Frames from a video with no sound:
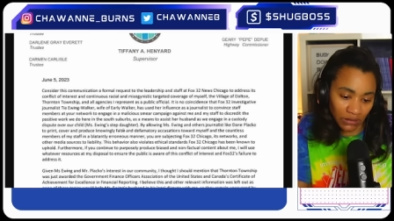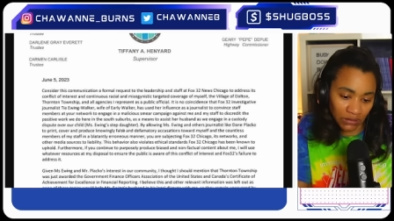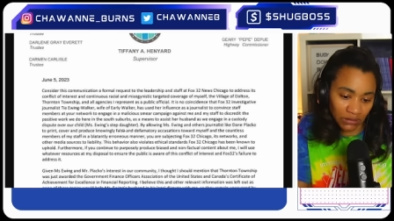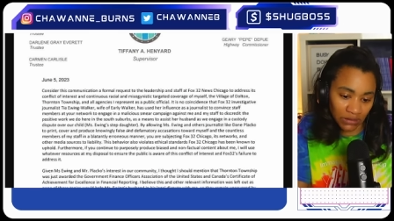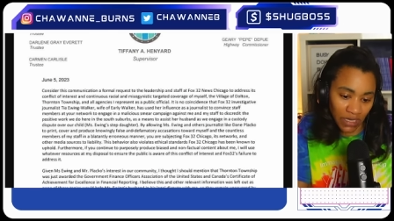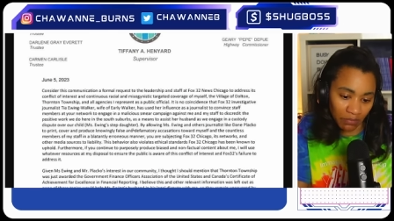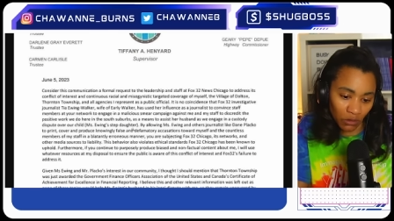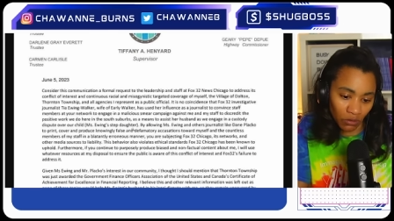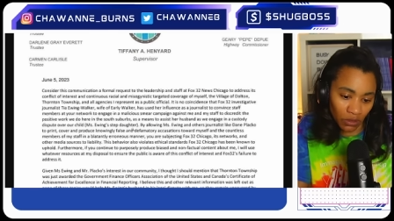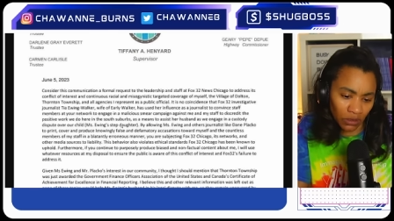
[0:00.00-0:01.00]

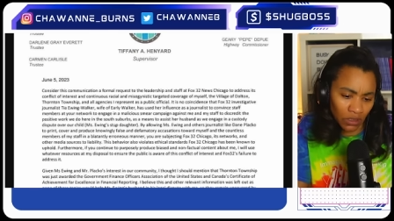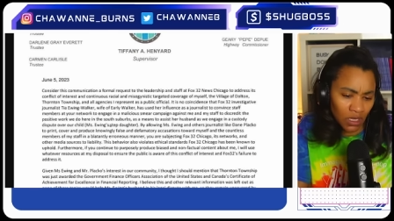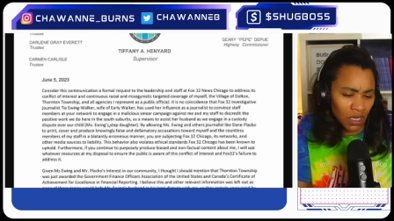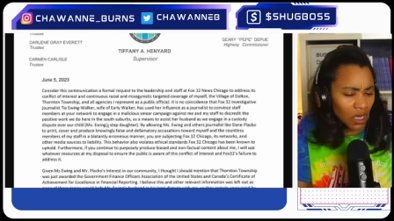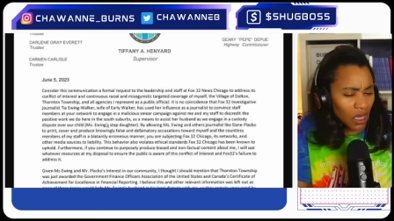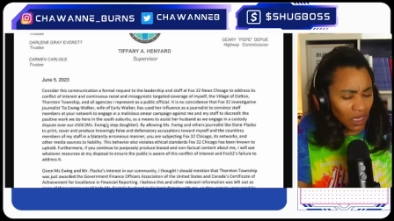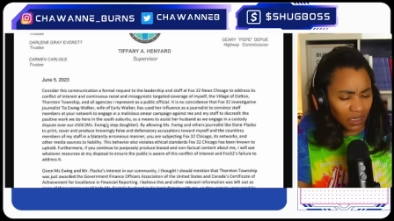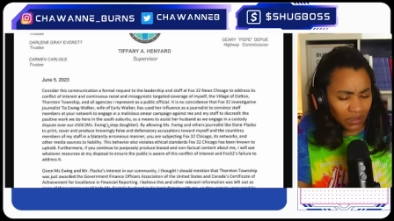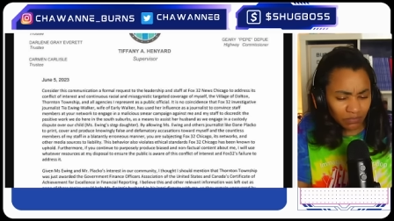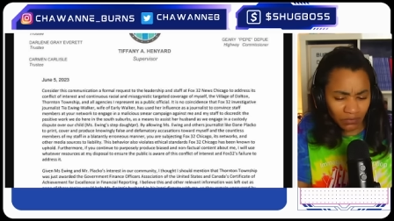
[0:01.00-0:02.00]
stepdaughter.
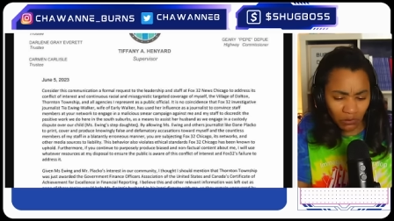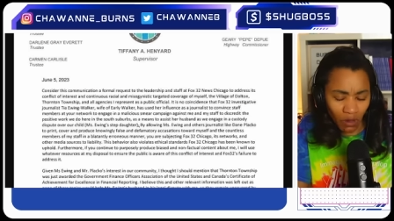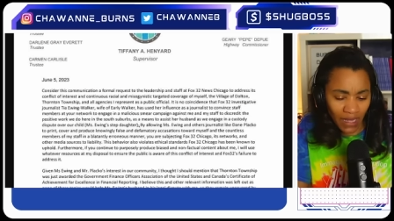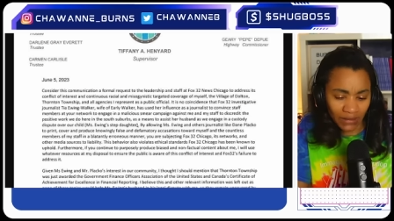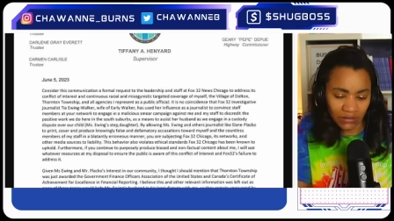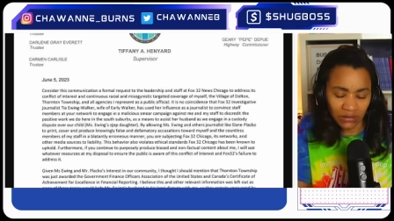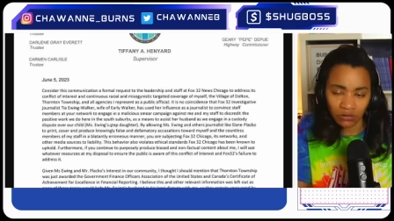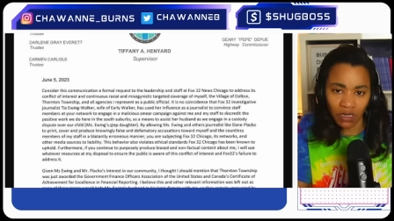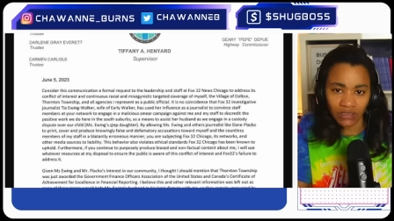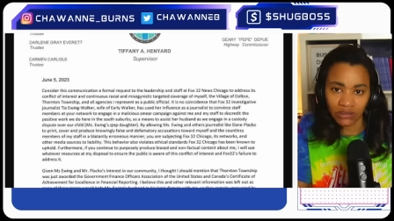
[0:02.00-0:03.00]
Why
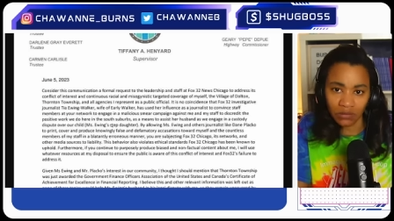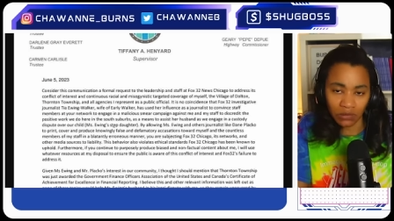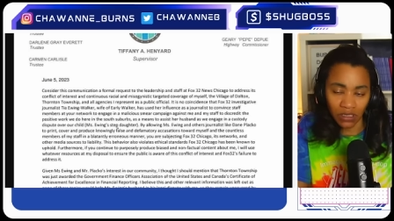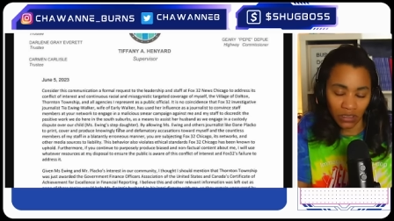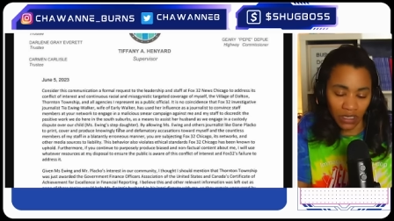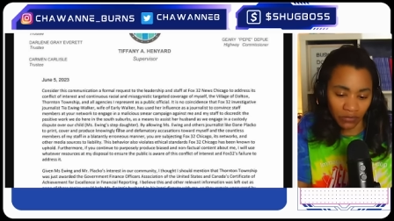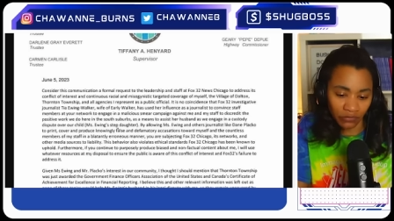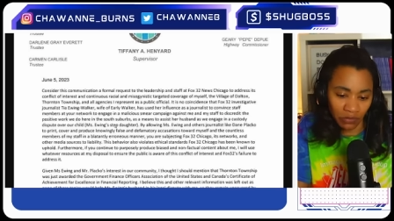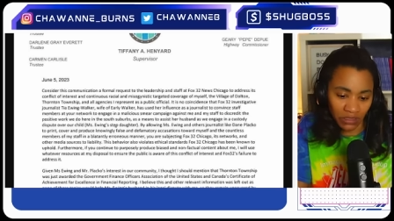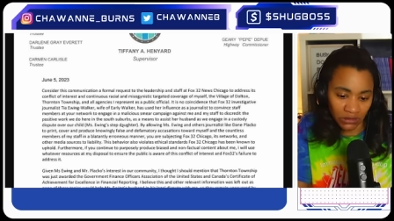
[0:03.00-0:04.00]
she put all that
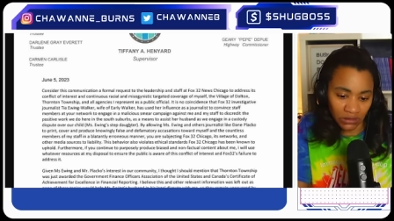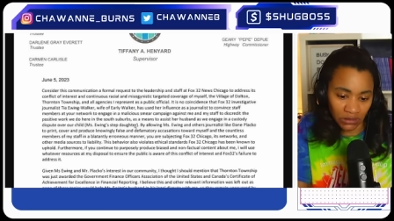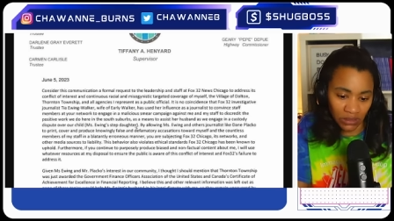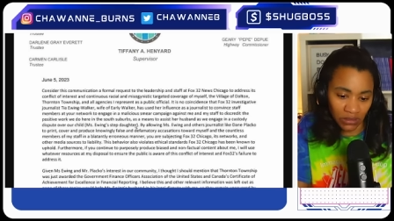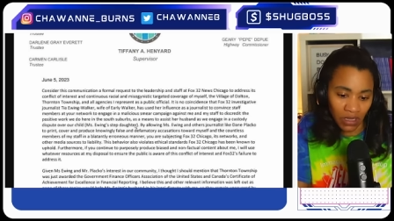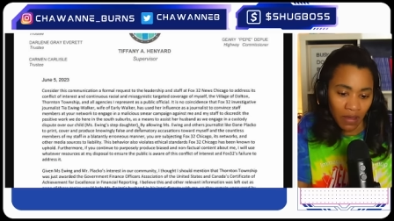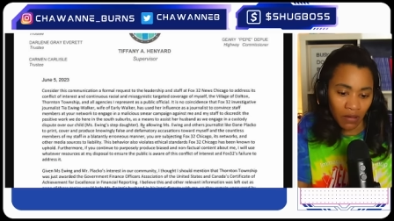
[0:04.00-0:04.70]
information in there?